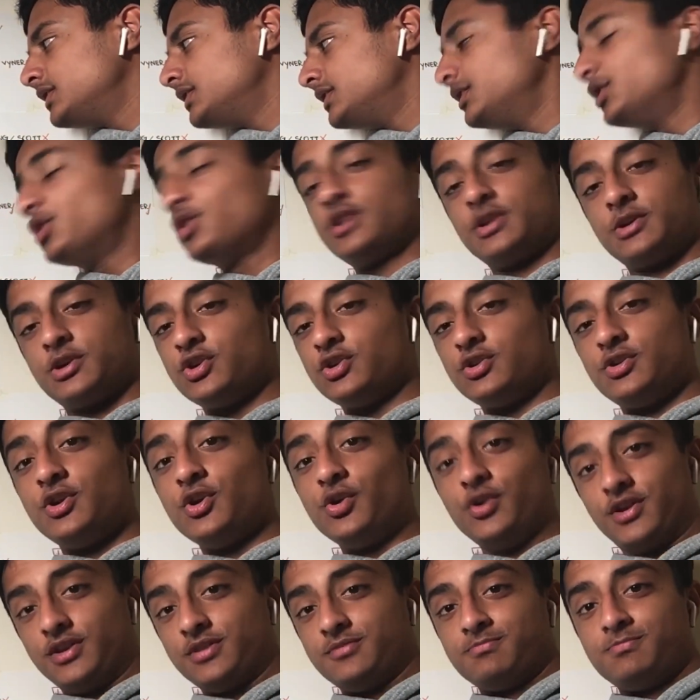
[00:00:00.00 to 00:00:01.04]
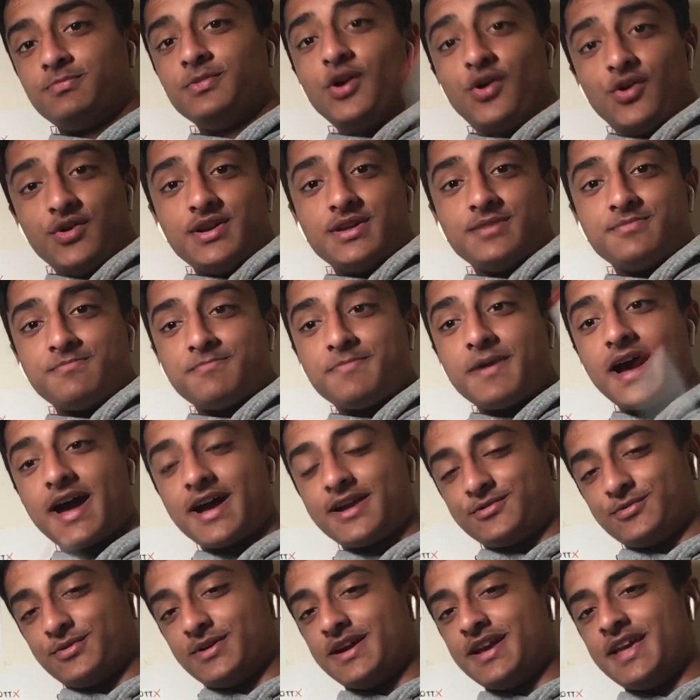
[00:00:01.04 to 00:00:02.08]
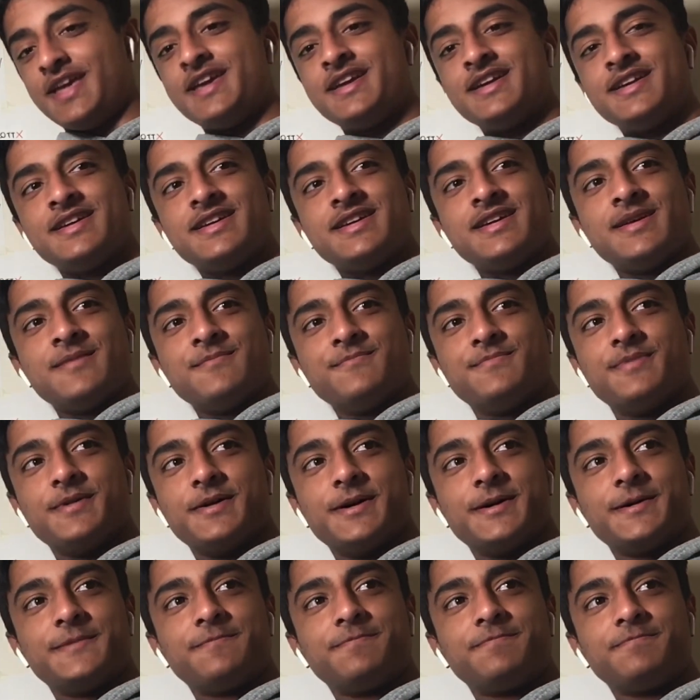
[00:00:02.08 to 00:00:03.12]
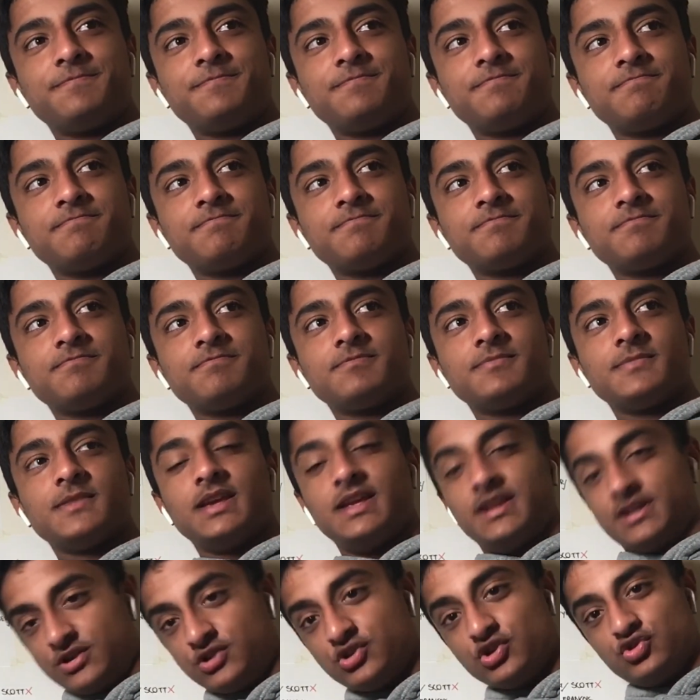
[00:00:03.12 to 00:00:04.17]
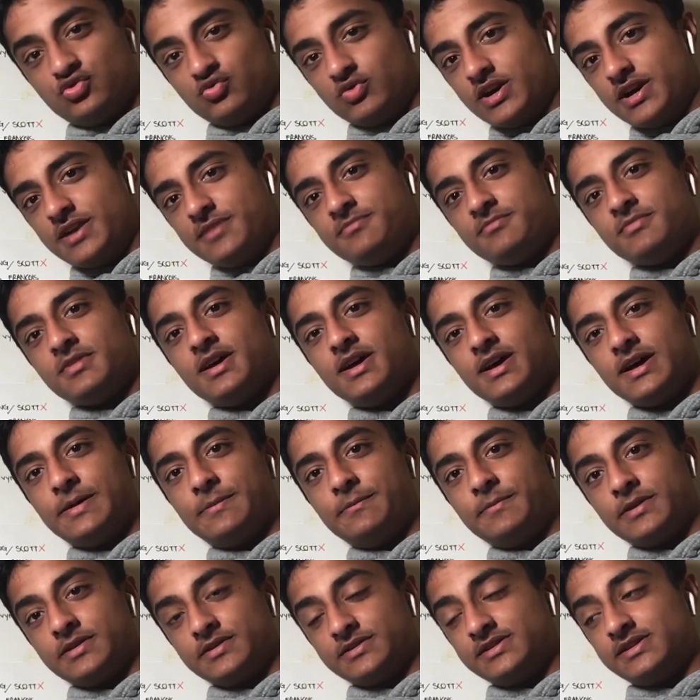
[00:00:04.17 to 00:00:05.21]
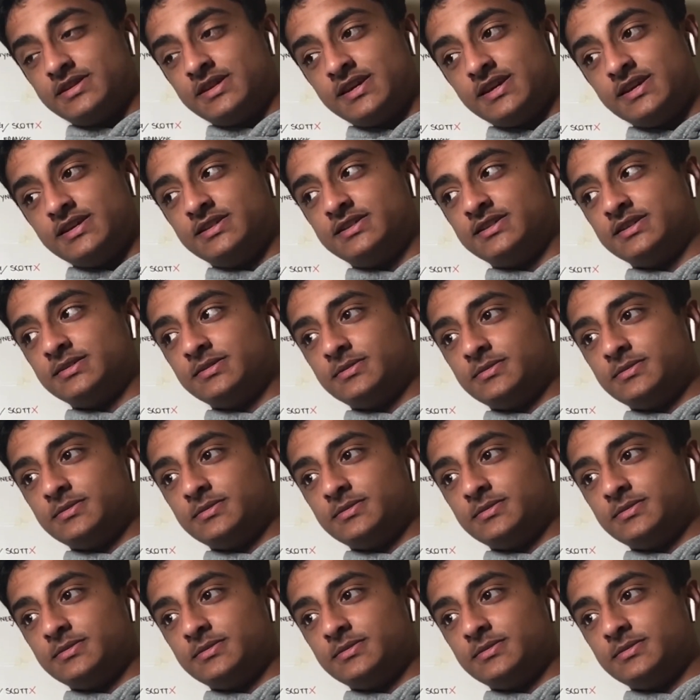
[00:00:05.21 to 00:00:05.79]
Not in a bad way, but in a good way, because his